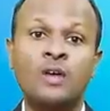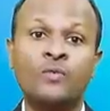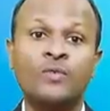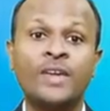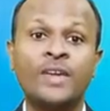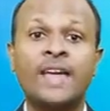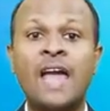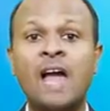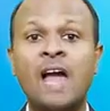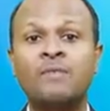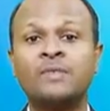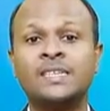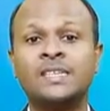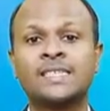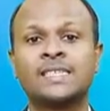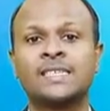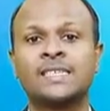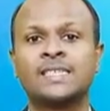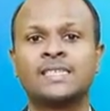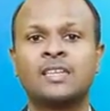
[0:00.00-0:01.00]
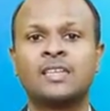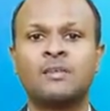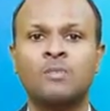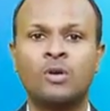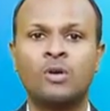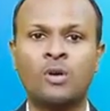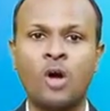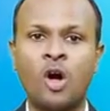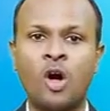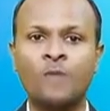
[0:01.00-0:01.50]
we have discussed
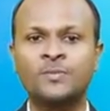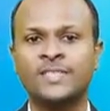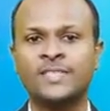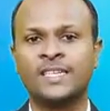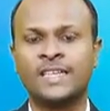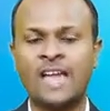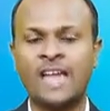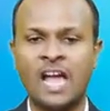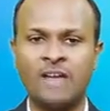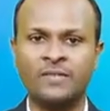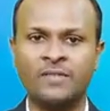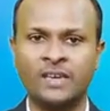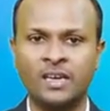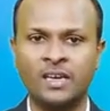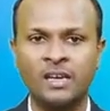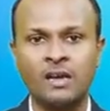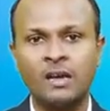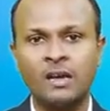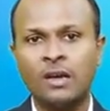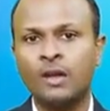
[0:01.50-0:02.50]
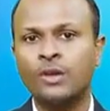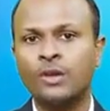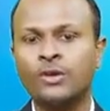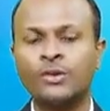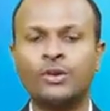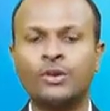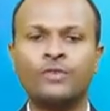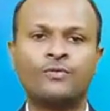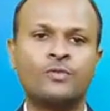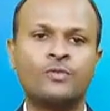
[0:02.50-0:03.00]
about object having a
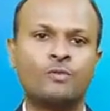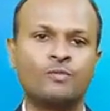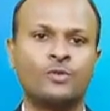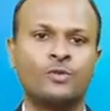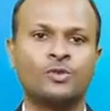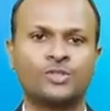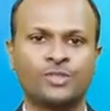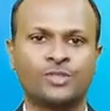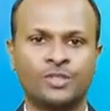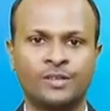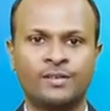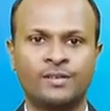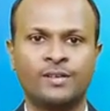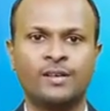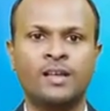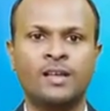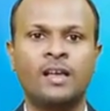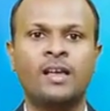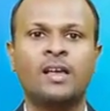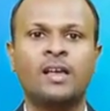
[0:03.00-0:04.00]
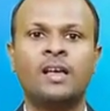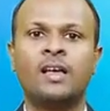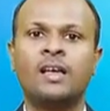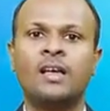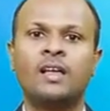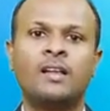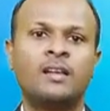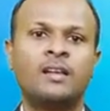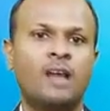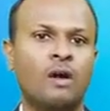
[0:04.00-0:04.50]
uniform motion.
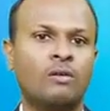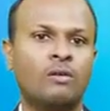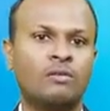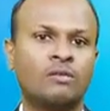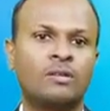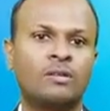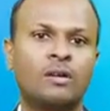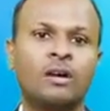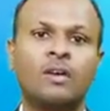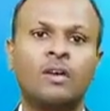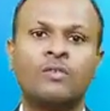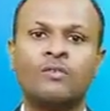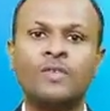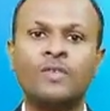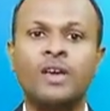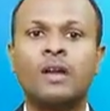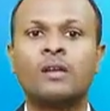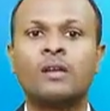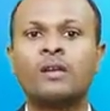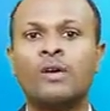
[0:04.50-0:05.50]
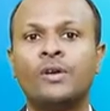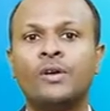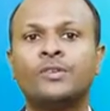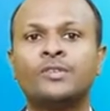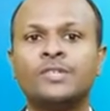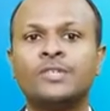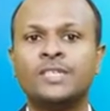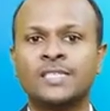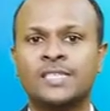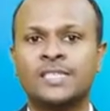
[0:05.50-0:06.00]
Now we are going
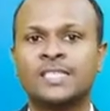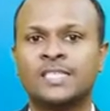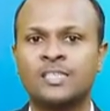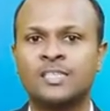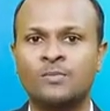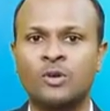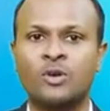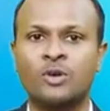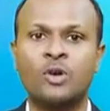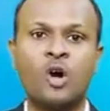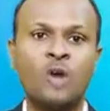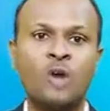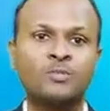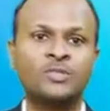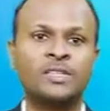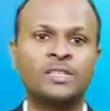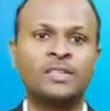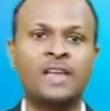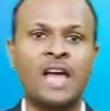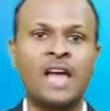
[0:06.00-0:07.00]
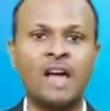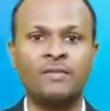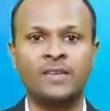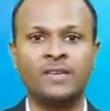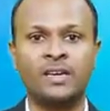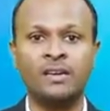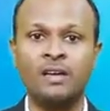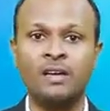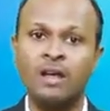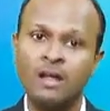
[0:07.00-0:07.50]
to discuss about object
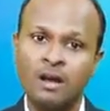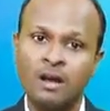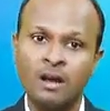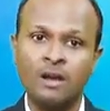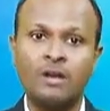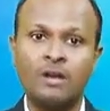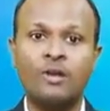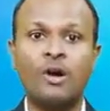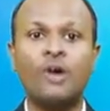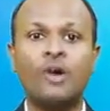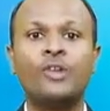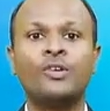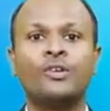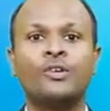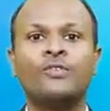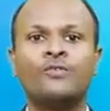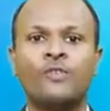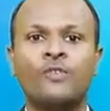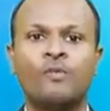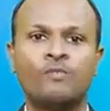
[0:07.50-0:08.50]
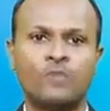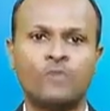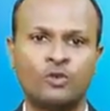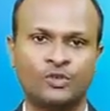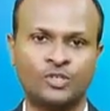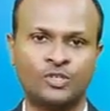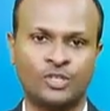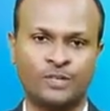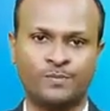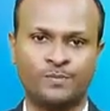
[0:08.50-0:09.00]
having a non-uniform
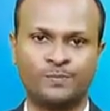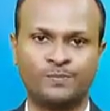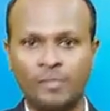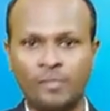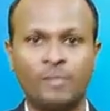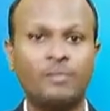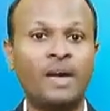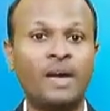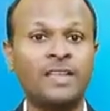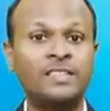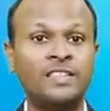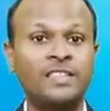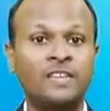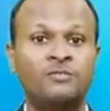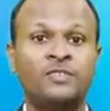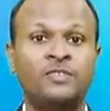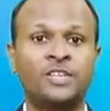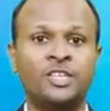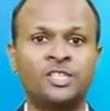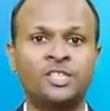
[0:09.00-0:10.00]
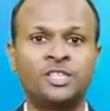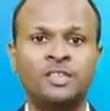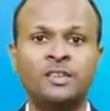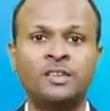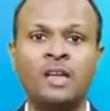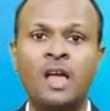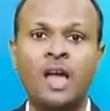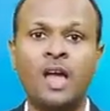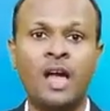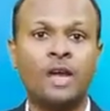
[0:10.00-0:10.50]
motion. By the
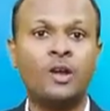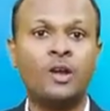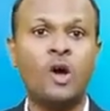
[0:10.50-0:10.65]
definition, an